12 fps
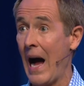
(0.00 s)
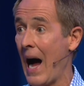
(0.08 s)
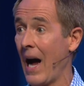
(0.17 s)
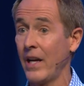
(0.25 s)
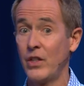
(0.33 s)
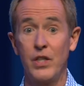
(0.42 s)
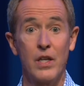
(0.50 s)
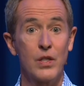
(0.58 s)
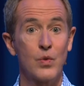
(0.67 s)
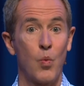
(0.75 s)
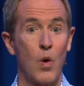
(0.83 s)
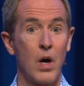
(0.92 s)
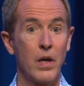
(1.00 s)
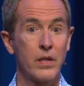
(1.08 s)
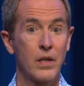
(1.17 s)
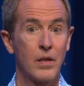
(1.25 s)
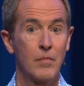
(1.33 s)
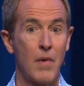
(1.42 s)
I just
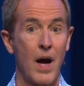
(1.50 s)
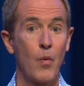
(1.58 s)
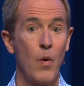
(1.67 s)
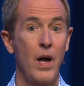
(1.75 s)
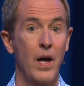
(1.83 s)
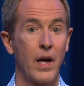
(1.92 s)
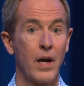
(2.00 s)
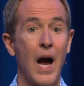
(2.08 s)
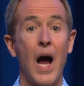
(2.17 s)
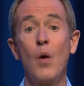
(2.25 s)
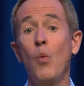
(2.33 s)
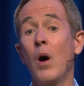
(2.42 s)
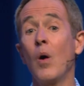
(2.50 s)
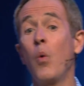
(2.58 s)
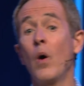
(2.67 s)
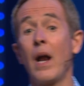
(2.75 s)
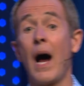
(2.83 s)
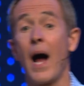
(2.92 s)
want my way. I want
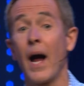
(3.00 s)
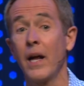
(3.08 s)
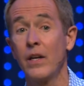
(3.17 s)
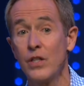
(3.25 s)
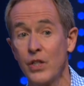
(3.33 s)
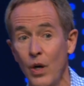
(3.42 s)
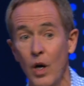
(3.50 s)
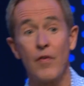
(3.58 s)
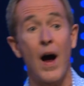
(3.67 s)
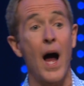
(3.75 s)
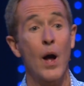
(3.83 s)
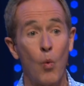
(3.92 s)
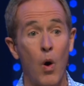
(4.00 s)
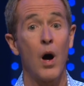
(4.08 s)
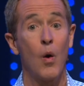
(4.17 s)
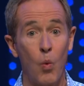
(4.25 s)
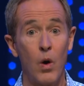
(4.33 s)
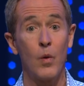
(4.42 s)
what I deserve. I
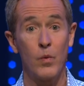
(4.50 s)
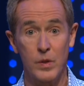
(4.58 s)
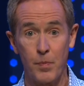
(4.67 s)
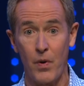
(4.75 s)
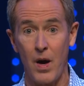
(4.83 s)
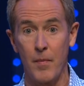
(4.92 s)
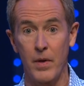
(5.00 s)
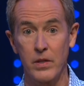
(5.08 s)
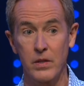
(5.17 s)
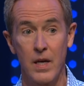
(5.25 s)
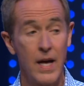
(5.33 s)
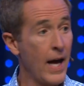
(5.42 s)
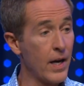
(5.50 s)
want what was promised.